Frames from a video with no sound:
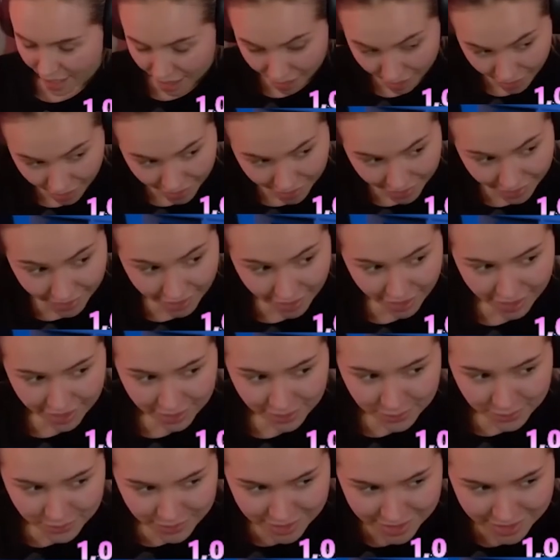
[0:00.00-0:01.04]

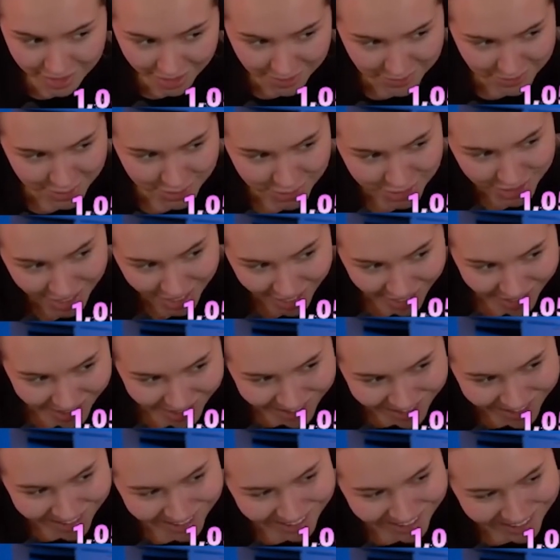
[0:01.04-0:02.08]
Hi, Simon's chat.
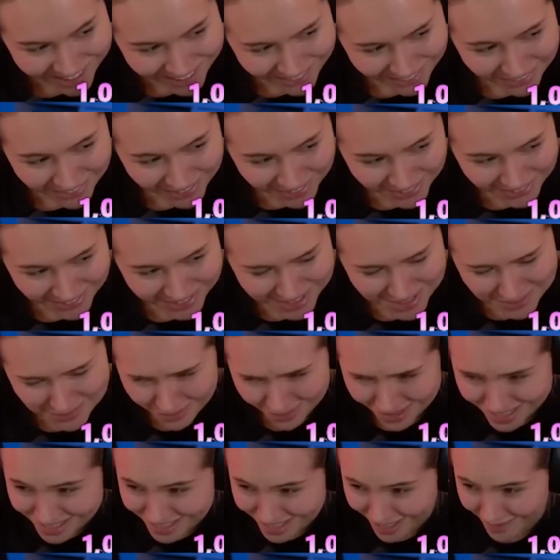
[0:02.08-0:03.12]
If you want to
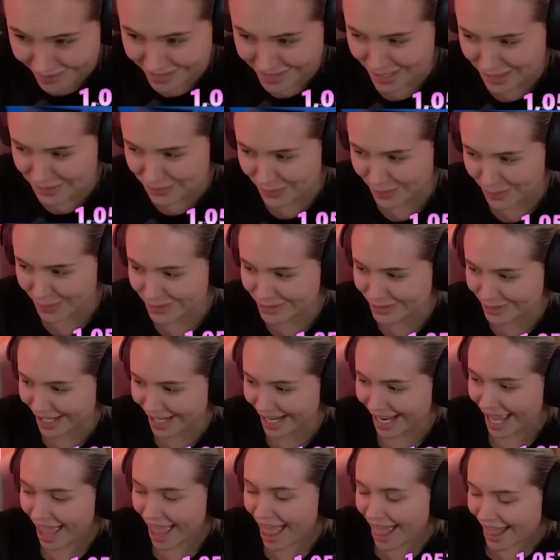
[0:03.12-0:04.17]
pre-save
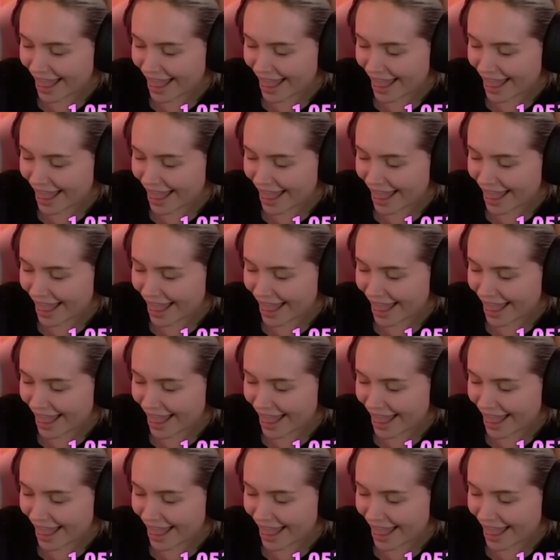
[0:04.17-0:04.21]
self-portrait,